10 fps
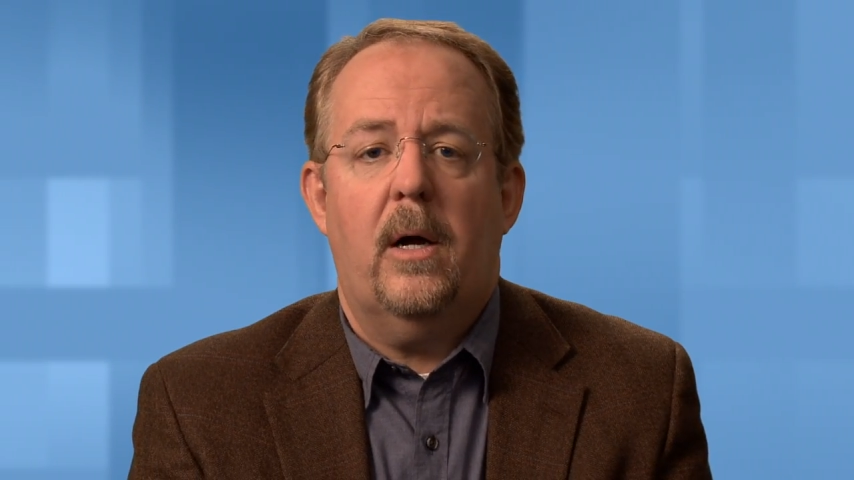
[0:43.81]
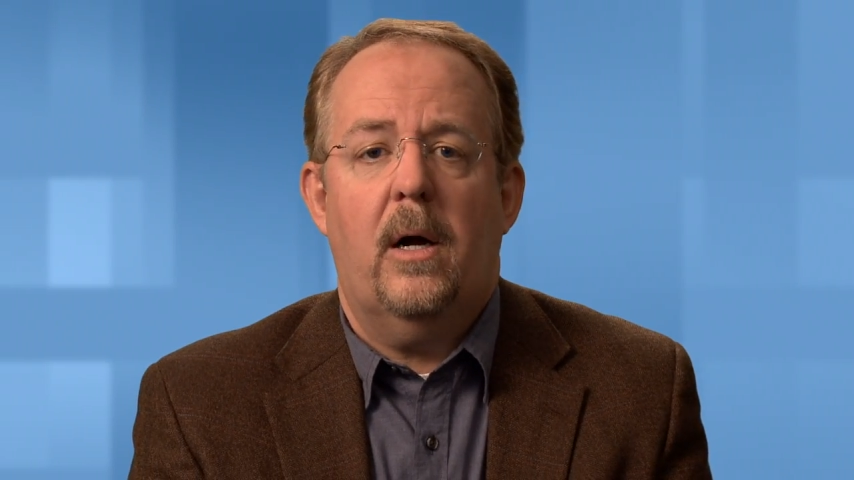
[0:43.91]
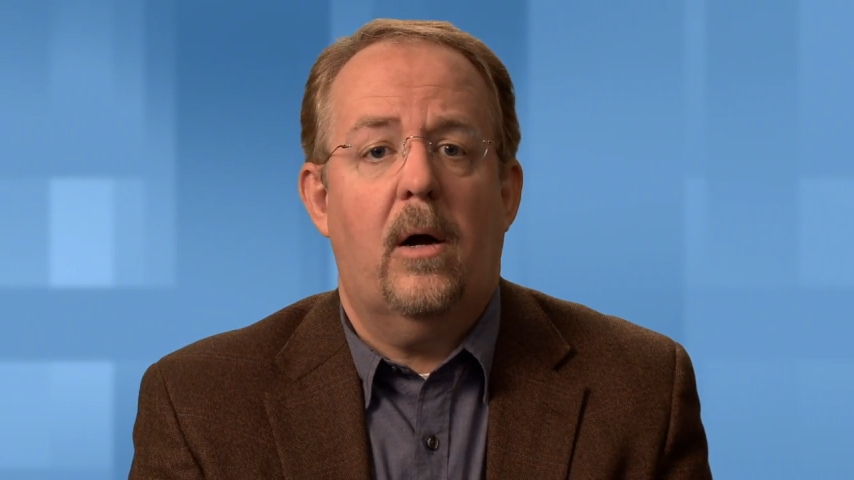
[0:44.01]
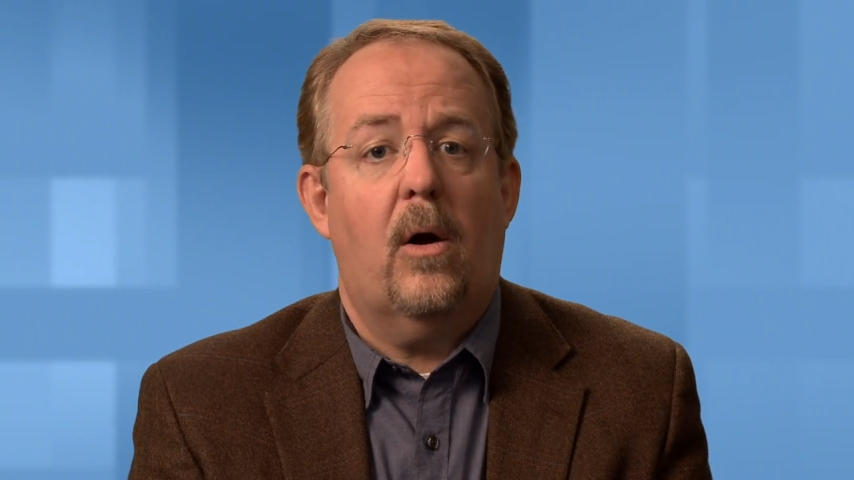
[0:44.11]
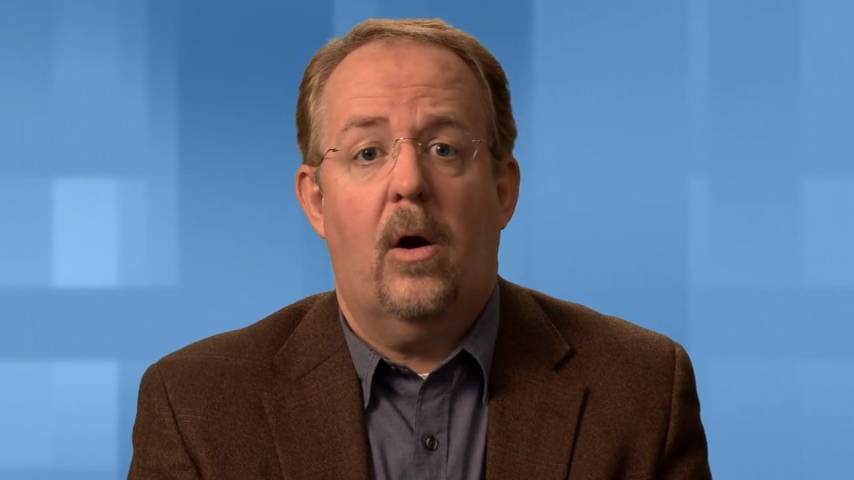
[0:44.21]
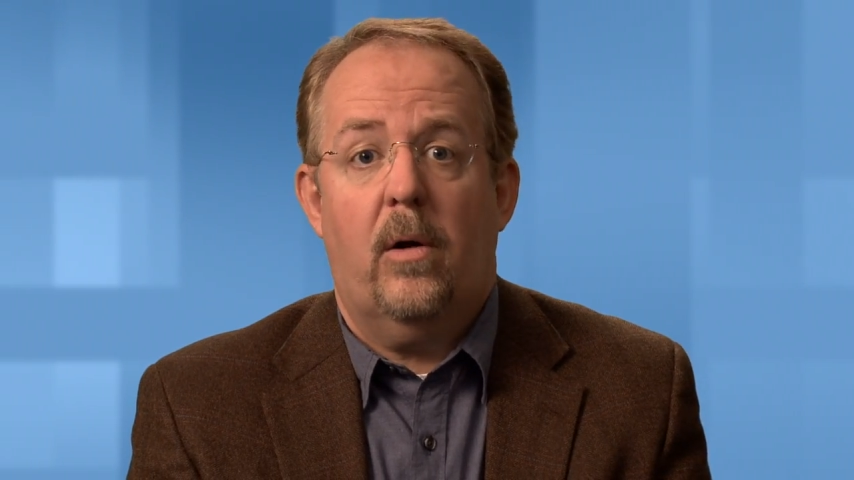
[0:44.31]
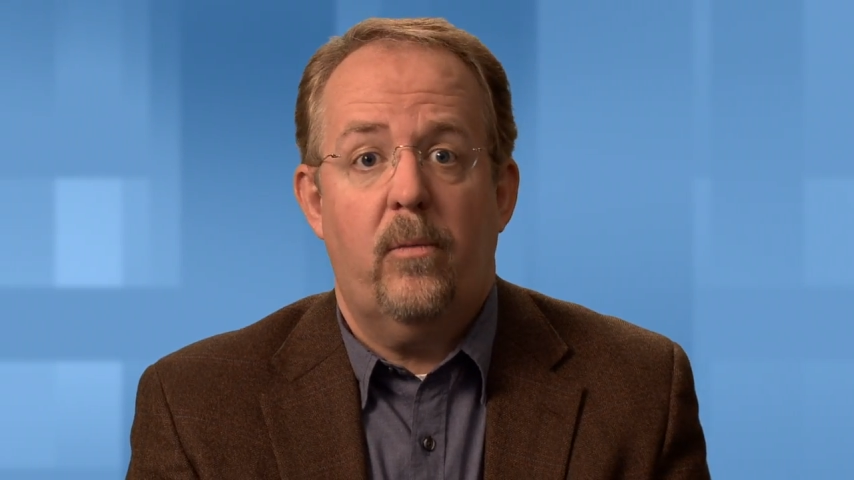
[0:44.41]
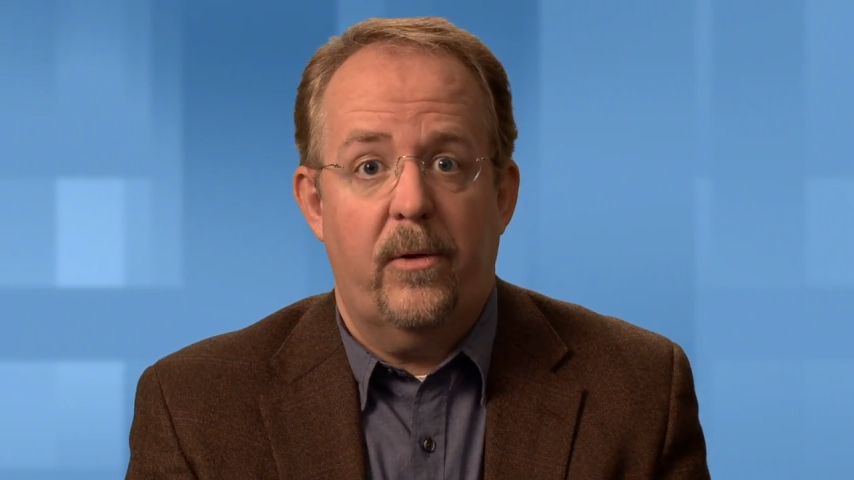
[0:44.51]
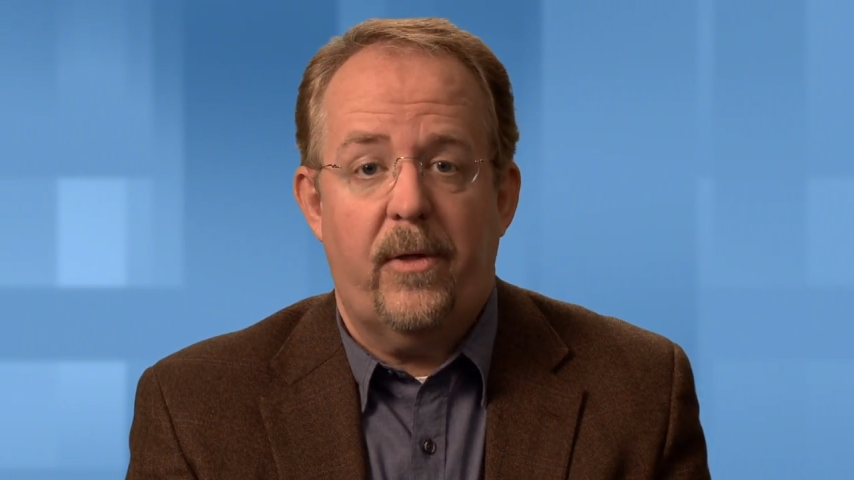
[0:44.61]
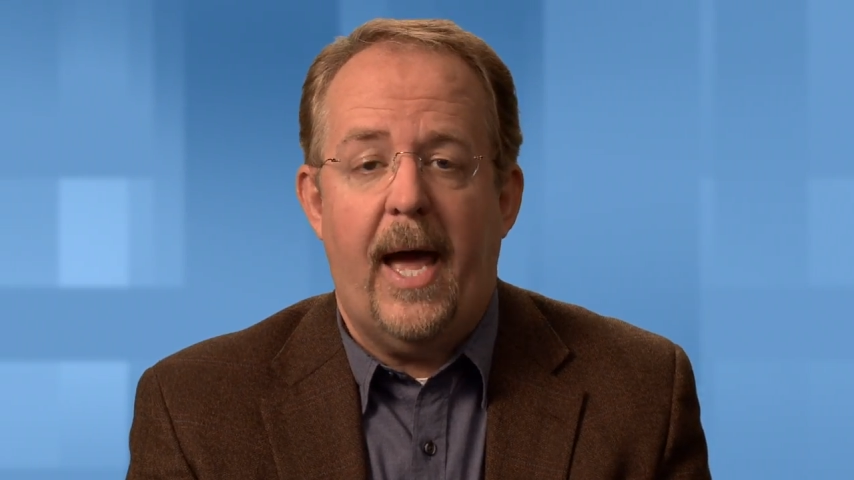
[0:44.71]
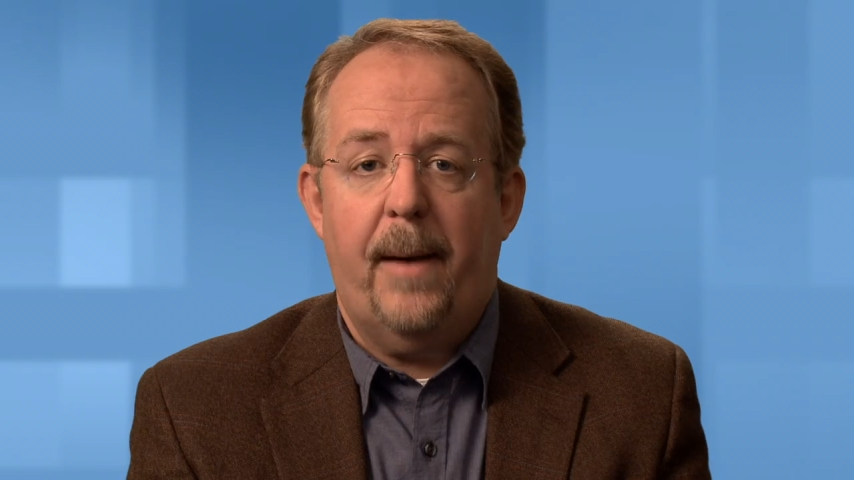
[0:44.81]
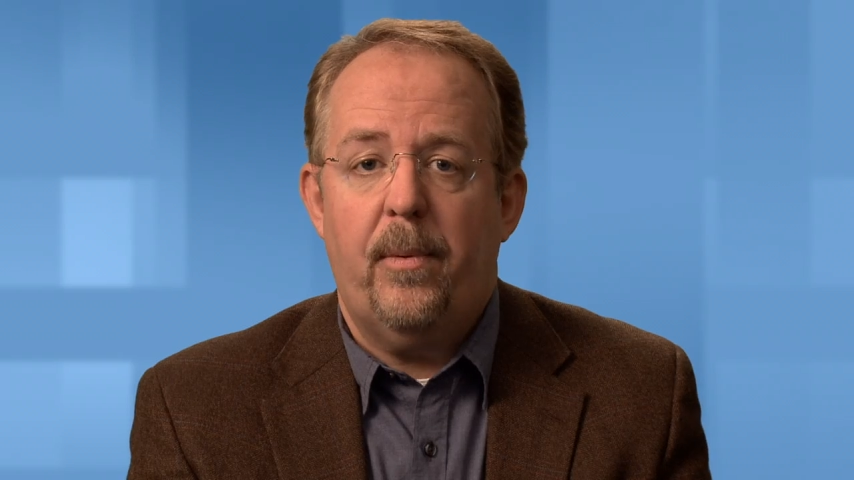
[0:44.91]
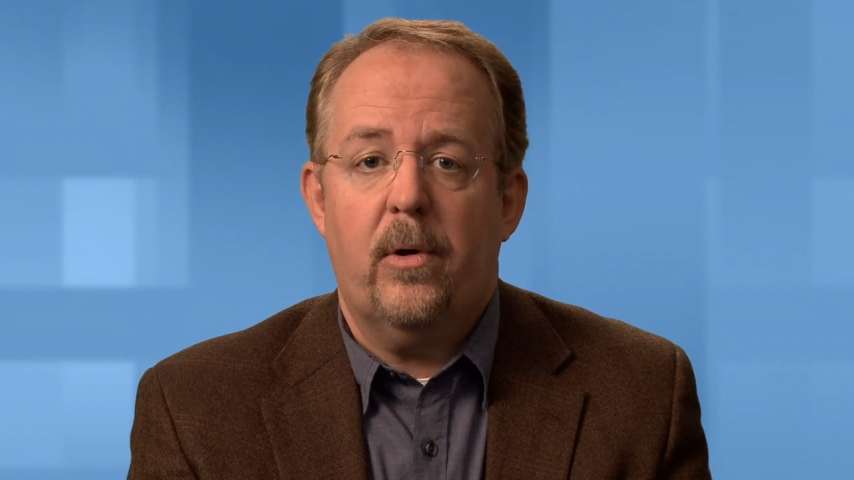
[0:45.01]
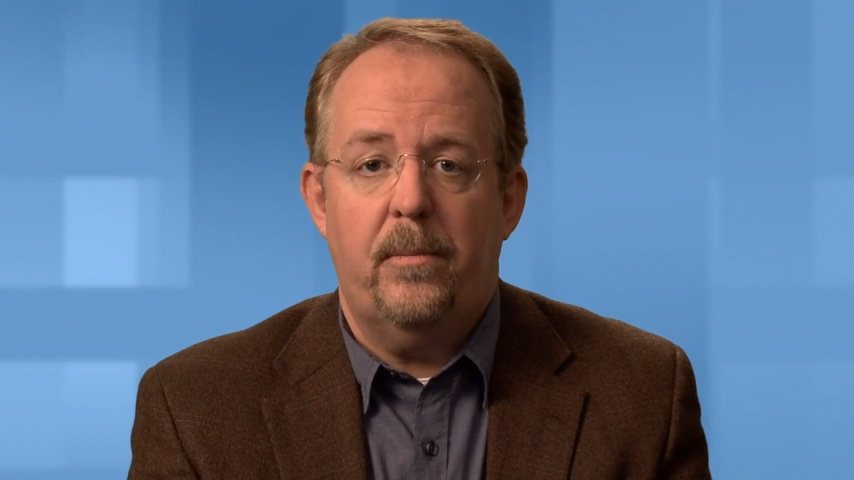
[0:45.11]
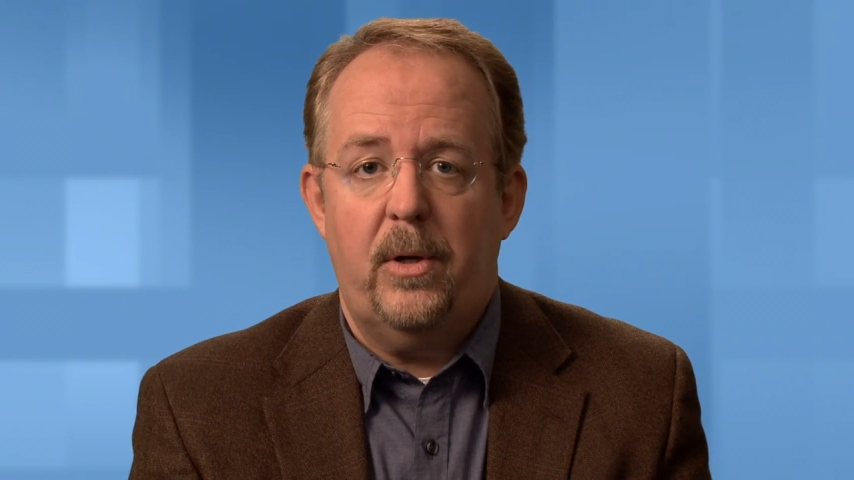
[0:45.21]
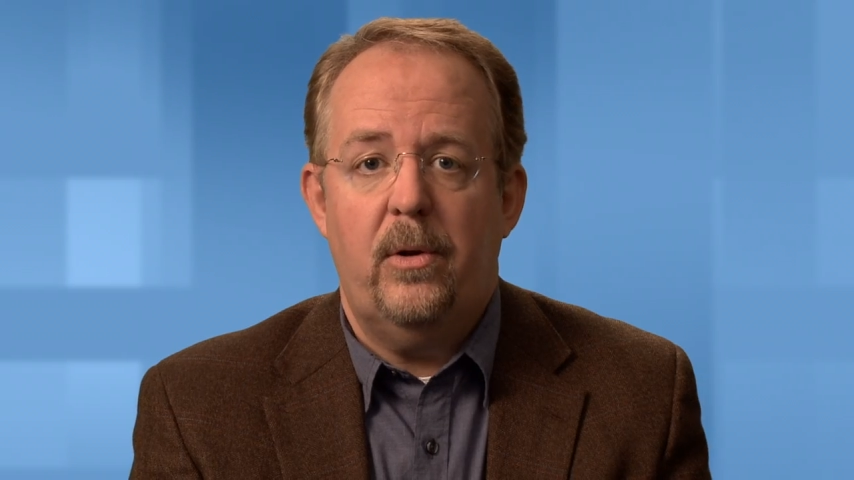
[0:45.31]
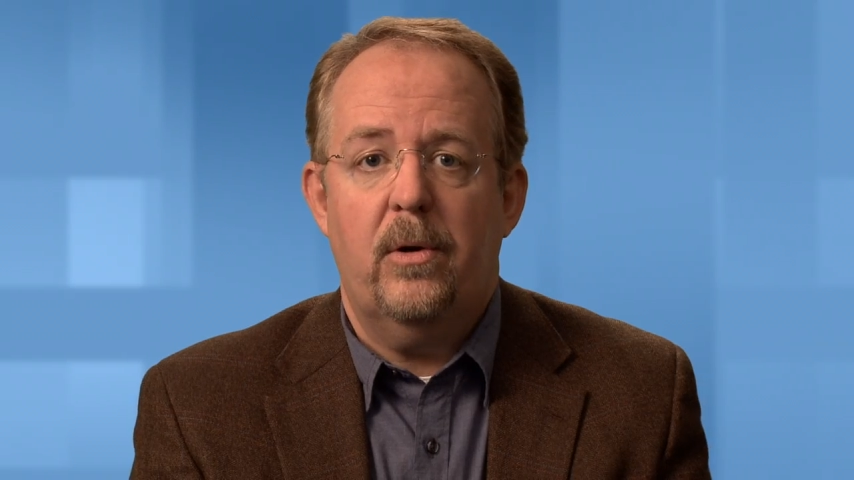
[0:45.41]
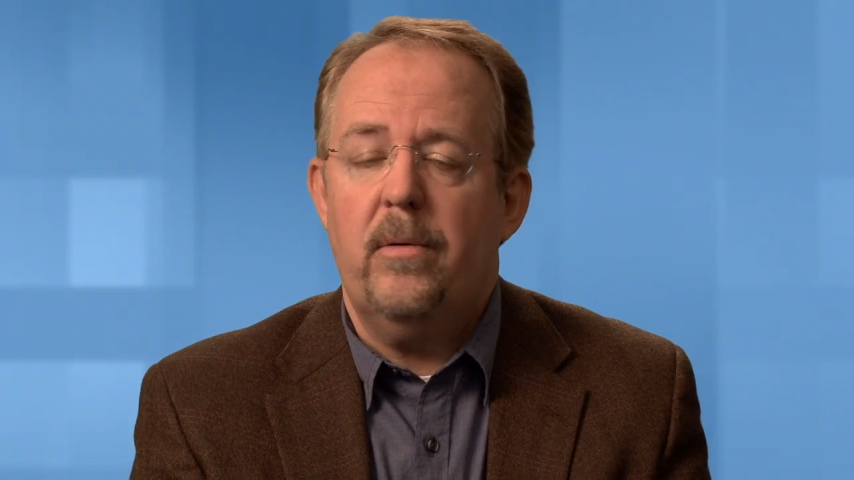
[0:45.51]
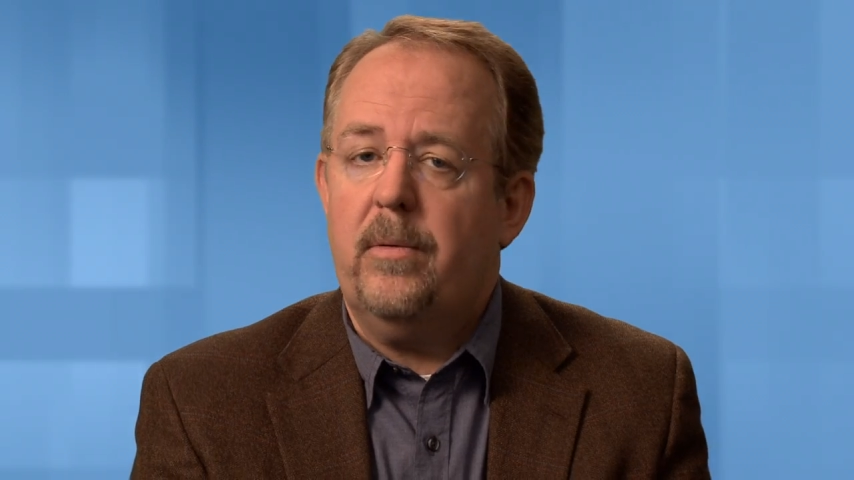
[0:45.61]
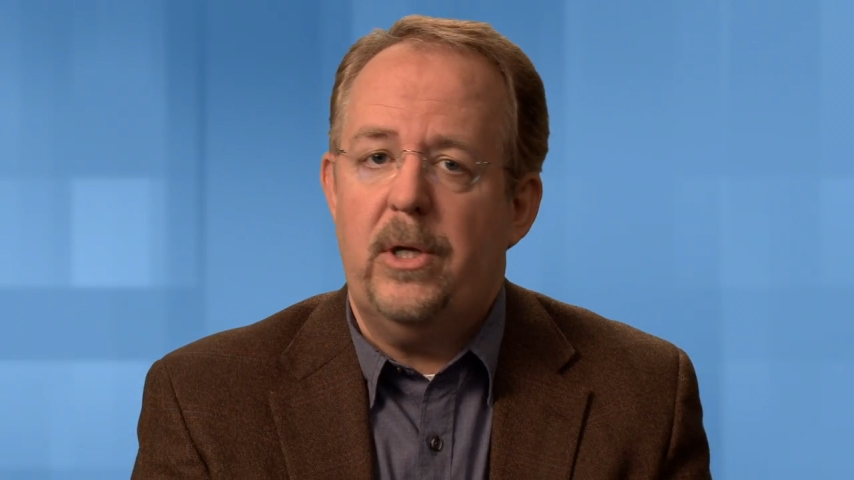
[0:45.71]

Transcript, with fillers: are with Apple Computer.